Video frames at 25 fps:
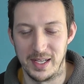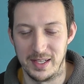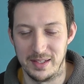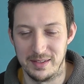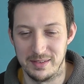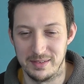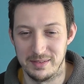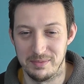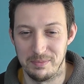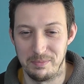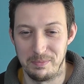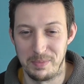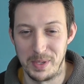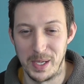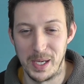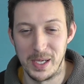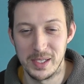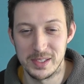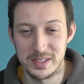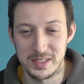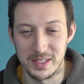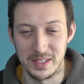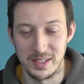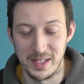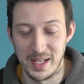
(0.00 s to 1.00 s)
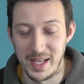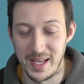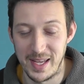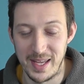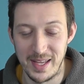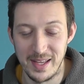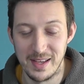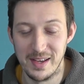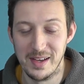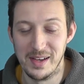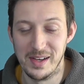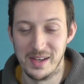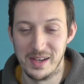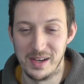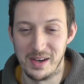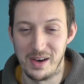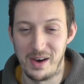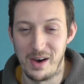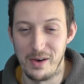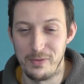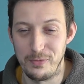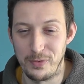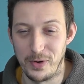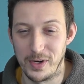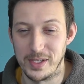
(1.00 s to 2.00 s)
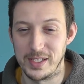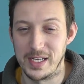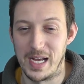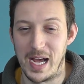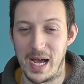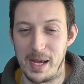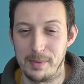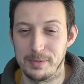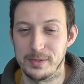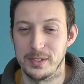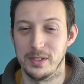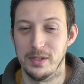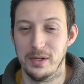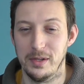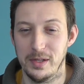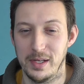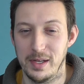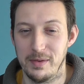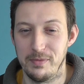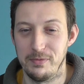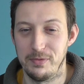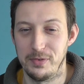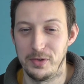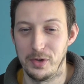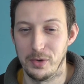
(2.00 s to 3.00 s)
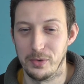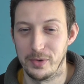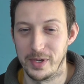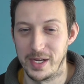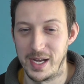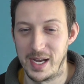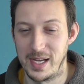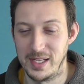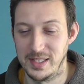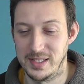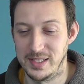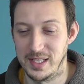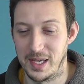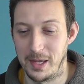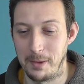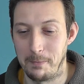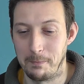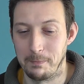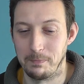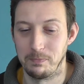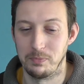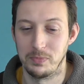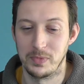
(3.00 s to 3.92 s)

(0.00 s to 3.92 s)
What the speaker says: And personally, I find it absolutely infuriating.